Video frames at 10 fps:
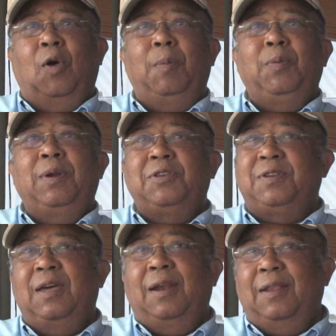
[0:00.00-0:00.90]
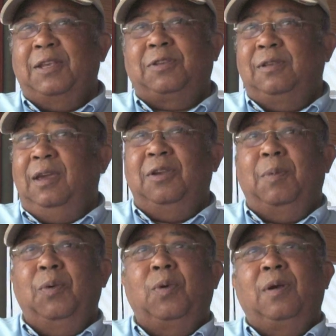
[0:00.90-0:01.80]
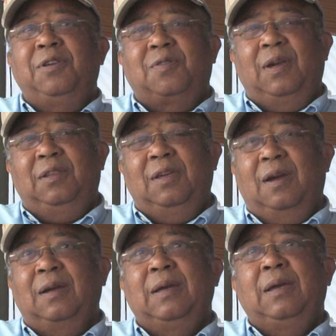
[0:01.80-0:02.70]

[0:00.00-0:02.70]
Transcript: Call me when it's done." And that's the end of my worries right there.